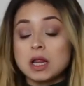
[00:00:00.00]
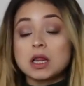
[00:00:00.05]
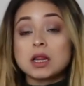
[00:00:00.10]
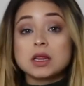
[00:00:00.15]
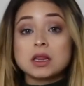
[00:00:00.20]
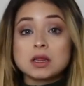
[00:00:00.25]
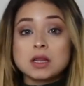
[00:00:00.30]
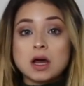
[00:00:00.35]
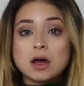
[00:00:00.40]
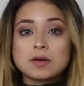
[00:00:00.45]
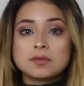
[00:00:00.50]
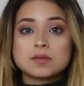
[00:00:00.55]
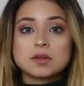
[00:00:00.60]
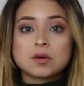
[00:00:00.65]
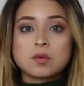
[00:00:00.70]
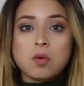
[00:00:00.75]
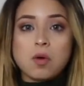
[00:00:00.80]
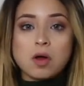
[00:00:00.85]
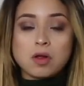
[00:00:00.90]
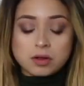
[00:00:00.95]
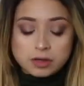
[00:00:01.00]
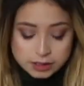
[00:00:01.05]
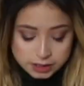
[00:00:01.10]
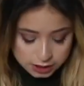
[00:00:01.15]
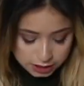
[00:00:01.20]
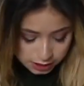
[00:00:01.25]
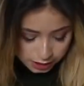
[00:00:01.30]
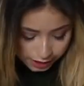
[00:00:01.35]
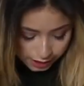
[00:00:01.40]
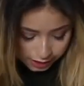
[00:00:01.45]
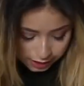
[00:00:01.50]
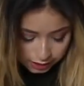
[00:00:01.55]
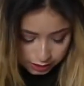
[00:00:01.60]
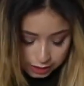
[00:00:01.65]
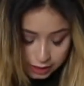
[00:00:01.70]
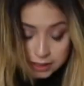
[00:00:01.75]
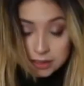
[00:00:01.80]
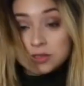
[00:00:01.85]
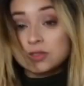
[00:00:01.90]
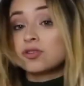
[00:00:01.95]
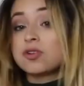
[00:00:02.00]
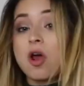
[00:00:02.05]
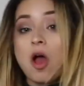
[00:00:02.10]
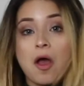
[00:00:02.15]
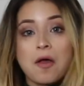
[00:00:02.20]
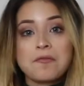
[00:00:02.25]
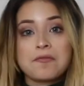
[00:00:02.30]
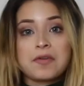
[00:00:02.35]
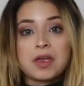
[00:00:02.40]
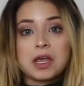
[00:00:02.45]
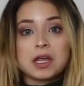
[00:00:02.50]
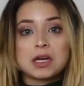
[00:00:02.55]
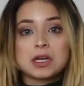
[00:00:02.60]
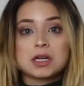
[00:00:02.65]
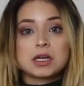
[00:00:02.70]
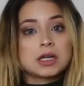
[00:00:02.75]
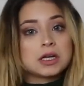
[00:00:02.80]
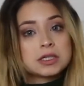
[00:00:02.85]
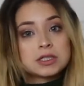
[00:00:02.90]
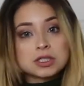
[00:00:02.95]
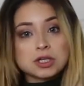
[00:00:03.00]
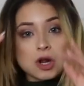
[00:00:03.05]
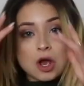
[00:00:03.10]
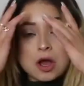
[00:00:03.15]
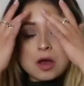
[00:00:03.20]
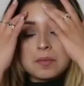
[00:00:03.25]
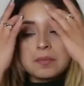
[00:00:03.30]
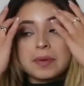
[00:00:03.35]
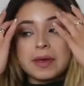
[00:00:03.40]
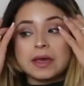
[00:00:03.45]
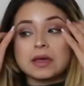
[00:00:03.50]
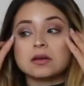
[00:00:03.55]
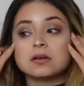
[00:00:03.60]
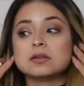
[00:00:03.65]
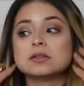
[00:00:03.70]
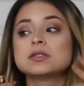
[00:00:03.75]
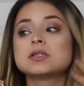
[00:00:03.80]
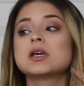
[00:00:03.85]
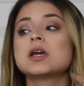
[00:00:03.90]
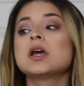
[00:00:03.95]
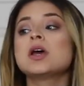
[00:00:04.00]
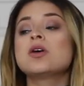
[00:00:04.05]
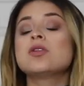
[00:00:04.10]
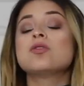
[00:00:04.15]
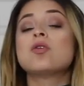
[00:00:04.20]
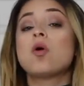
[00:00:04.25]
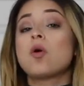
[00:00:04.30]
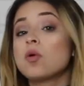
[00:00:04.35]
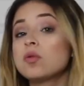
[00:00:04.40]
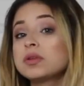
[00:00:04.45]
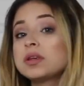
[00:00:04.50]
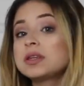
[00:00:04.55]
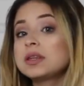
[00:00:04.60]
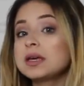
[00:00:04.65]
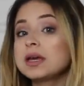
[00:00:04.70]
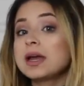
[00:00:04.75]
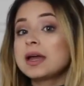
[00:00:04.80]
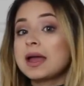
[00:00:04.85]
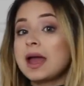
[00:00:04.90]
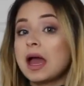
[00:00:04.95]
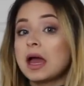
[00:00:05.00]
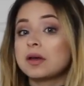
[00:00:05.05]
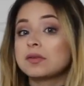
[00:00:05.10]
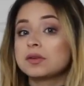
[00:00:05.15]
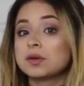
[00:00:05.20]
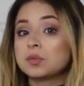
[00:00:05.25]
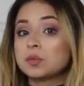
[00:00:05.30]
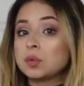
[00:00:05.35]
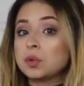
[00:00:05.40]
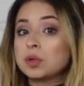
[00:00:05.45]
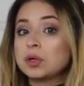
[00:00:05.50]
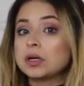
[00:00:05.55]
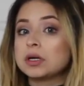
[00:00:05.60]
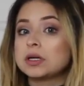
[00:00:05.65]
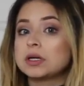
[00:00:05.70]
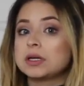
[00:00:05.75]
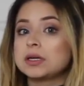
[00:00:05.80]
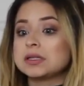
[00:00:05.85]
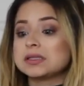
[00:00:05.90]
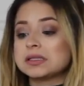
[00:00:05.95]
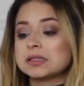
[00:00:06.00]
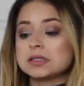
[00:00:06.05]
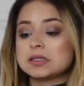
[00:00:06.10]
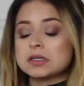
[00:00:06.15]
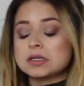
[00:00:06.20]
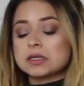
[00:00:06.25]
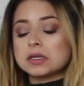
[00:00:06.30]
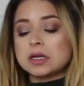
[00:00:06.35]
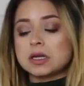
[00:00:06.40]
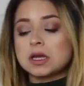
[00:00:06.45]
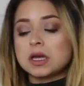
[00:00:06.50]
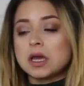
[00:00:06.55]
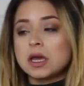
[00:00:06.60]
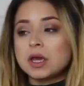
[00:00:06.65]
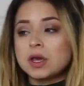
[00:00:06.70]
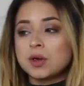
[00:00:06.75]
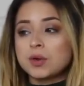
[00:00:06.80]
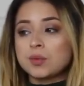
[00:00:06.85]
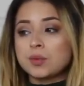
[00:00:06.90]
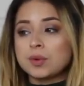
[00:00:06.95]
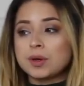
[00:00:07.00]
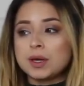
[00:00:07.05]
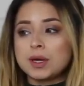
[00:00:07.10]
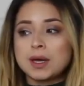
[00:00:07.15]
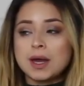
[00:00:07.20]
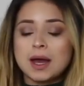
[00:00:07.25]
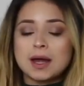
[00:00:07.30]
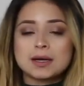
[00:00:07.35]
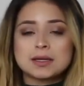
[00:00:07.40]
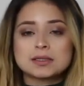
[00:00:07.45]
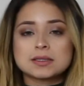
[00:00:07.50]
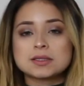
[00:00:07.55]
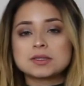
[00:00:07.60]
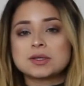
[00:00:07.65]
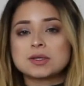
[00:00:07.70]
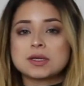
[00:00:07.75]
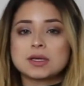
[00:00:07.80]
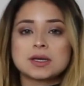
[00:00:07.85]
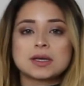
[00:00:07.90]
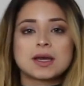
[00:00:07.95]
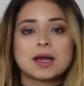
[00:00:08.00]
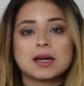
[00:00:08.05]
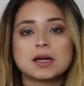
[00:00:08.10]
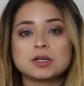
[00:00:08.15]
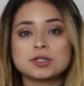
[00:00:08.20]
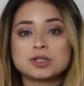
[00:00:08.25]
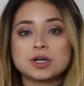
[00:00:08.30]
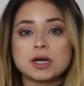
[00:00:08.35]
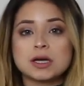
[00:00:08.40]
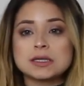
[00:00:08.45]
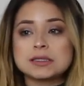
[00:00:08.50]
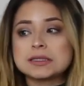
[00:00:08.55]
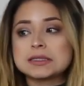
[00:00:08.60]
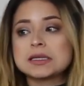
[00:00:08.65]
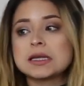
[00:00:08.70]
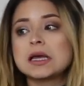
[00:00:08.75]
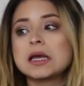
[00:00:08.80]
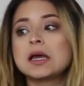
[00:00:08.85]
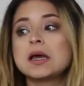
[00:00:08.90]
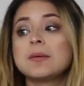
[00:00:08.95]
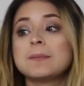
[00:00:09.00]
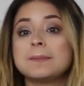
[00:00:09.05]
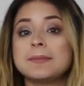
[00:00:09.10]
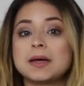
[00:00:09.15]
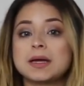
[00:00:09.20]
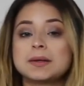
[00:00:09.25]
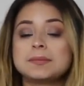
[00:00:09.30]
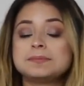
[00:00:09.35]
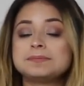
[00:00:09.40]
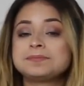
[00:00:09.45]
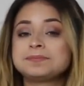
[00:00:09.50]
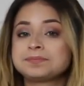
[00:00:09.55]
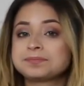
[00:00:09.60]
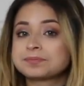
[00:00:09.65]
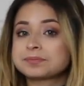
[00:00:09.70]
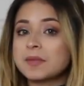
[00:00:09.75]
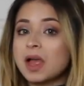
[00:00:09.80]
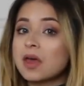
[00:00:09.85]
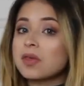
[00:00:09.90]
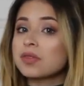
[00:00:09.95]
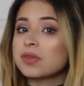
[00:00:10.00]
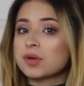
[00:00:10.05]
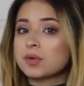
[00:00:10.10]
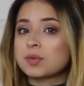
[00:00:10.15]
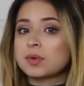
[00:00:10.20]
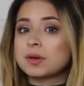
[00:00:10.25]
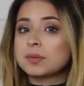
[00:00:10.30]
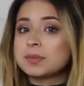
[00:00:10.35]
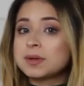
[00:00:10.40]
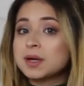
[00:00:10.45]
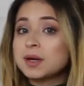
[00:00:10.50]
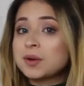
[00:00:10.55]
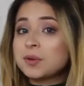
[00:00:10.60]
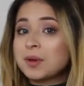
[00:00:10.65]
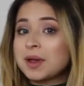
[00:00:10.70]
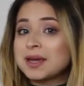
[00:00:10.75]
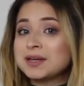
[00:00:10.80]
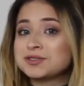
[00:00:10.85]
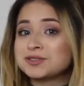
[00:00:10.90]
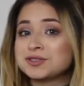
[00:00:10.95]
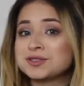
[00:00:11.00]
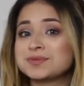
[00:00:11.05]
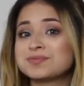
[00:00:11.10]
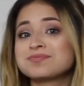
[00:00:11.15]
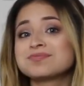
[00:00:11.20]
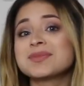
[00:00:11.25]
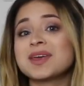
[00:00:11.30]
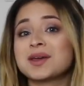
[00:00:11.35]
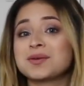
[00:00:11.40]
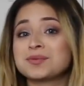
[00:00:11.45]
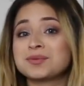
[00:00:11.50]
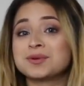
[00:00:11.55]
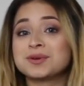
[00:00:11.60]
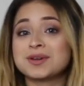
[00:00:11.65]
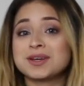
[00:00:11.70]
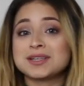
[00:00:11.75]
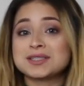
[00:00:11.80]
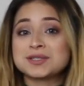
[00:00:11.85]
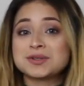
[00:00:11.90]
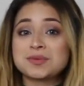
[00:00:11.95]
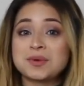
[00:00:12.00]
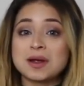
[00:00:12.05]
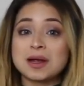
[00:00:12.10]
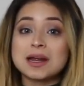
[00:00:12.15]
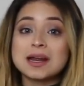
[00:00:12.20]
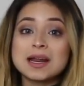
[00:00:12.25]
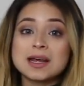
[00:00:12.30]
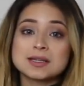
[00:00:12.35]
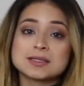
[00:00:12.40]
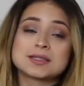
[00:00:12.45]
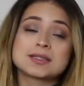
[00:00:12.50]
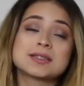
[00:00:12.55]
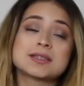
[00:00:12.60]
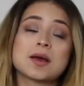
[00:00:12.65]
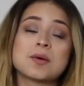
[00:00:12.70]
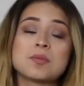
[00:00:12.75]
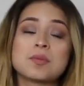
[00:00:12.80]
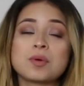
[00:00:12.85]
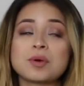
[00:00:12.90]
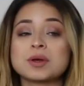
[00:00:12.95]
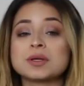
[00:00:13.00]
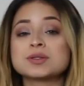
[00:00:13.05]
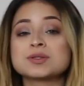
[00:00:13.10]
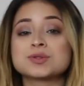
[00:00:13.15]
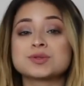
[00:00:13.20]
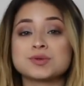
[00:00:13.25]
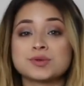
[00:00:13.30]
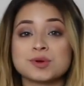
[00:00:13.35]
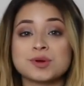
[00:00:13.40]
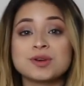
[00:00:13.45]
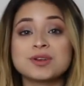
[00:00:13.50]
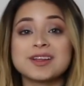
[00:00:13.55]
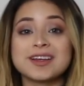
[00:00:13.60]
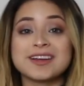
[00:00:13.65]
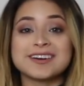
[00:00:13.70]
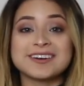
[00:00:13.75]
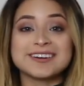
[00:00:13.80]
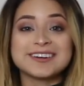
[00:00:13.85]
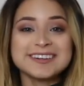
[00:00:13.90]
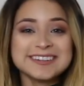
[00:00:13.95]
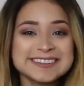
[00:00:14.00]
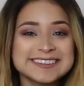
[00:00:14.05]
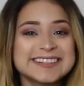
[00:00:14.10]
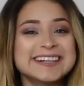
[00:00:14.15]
love the quality. It has not faded, it has not pilled. The only thing I haven't worn is the Greek goddess looking kind of dress. But there will be an occasion I will get to wear it at some point sooner or later.